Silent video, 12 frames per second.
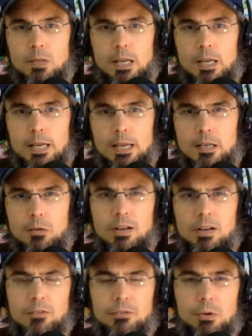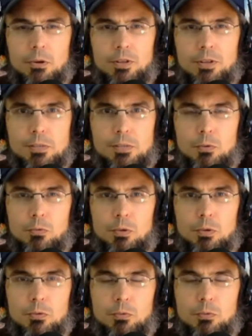and uh, we got a few other things we'll
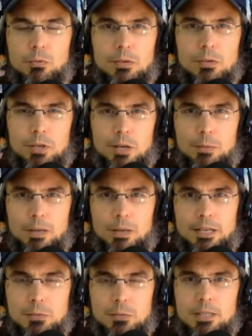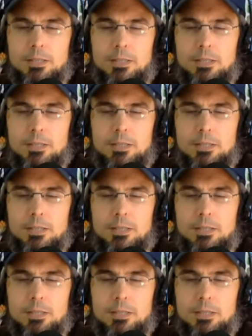we'll we'll, we'll talk about next week.